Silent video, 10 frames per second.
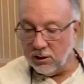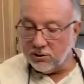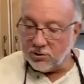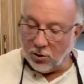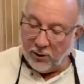
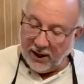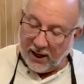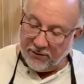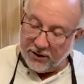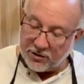we
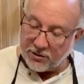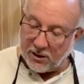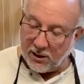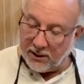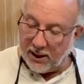have this
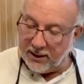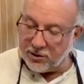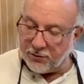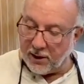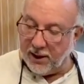nice
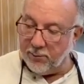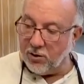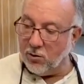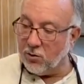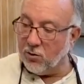flame
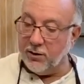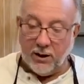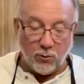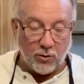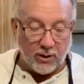going on here.
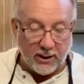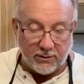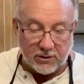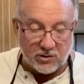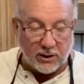We're going to get
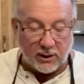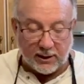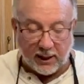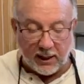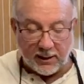the skillet
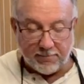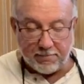hot,